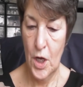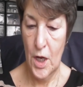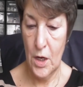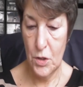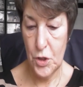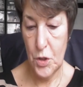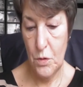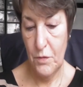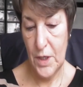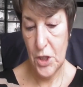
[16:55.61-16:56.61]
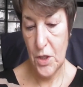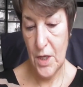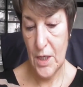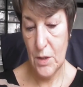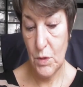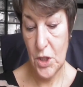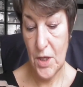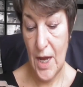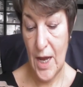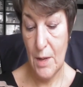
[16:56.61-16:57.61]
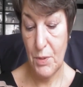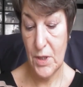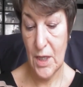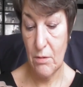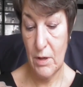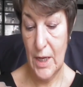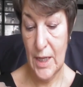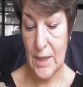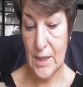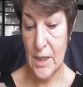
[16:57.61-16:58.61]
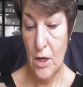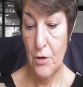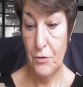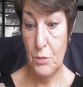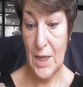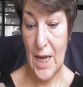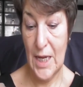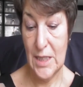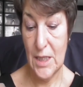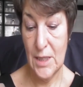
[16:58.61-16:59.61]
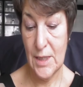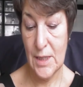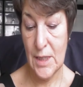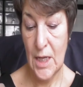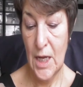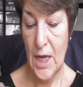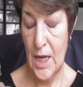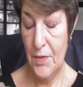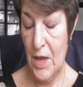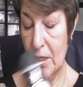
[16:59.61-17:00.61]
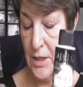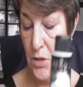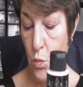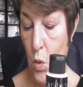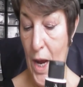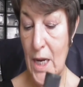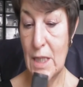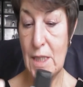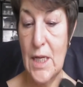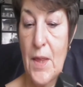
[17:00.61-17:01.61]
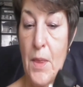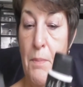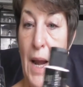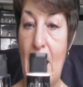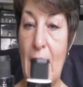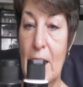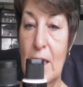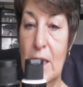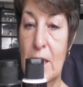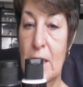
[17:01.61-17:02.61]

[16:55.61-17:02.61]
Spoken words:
I got two of each of this, which are the hybrid acrylics from Cadence, and that's the white and the black.